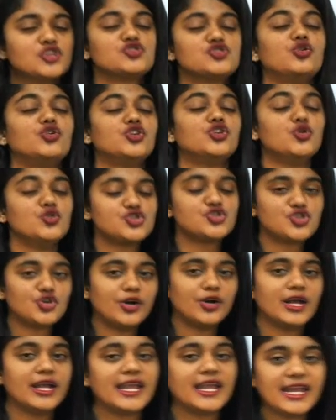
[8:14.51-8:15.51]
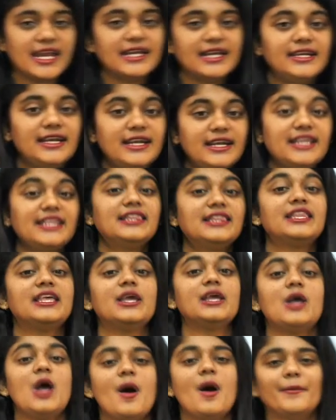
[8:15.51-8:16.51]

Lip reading: So you should heat it in the